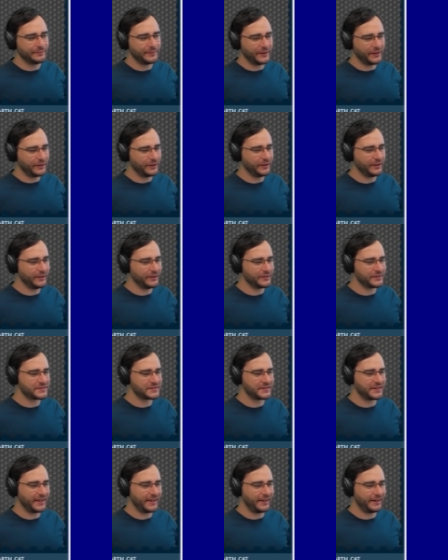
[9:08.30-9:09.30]

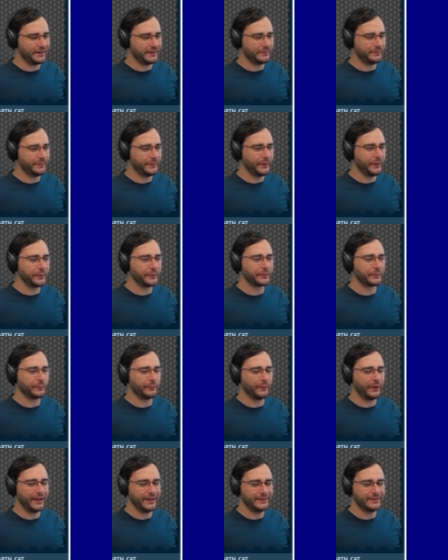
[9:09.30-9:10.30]
because they are both
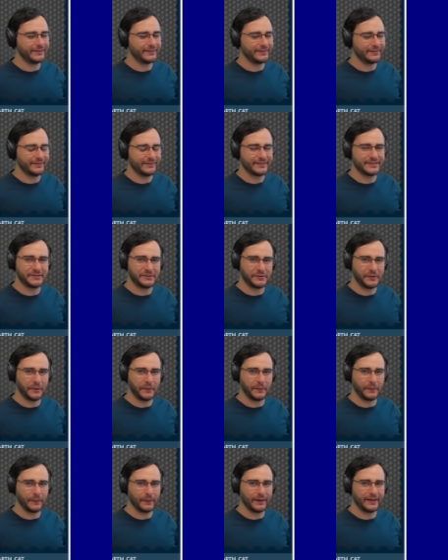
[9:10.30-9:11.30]
white
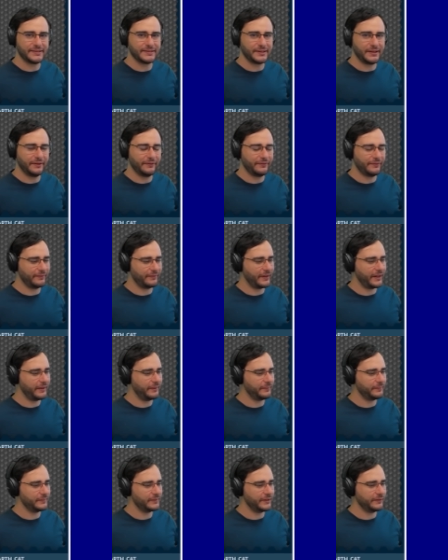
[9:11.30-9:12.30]
so let's give
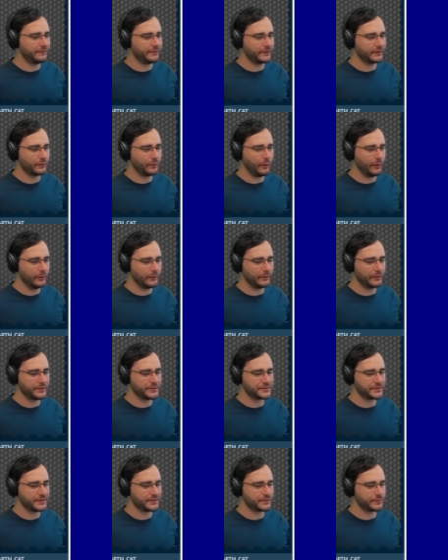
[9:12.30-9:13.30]
them different
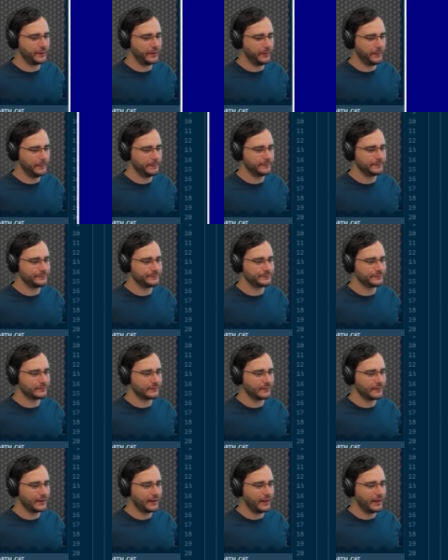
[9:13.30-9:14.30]
colors as well.
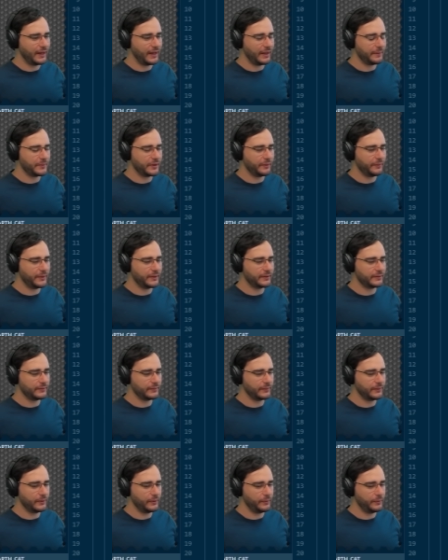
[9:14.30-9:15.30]
I'm going to
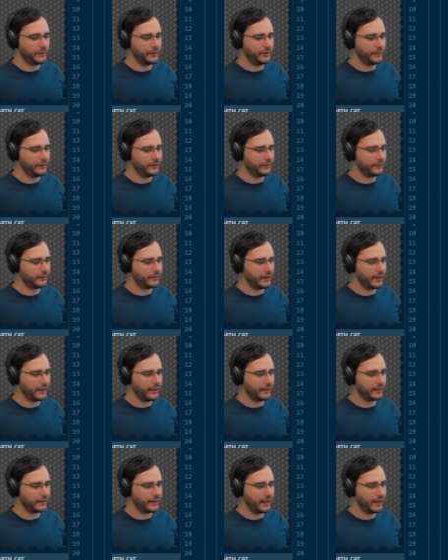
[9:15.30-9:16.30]
go here
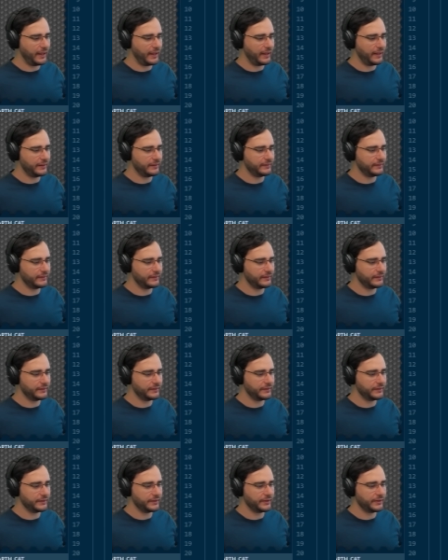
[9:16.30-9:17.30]
and add
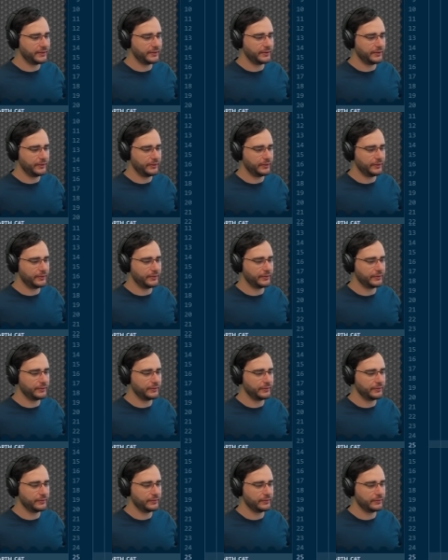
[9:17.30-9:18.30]
a third
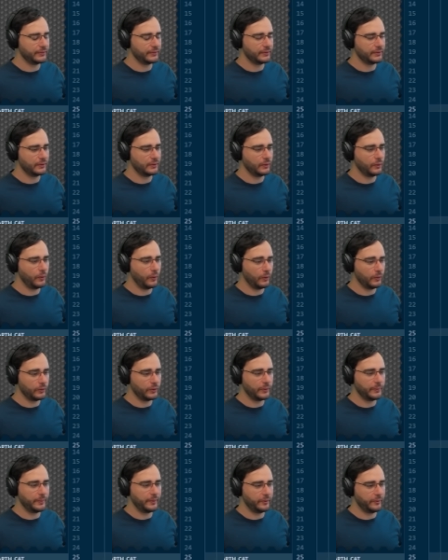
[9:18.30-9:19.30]

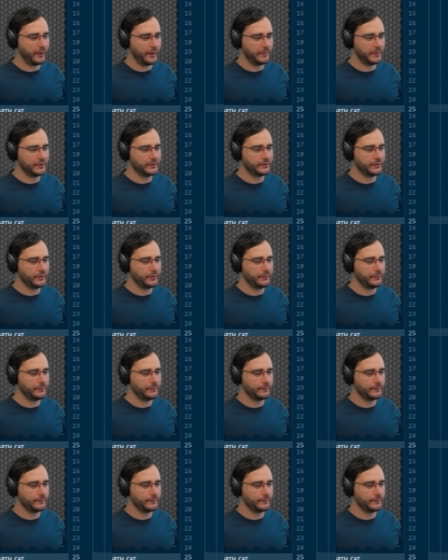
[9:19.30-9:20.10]
color parameter.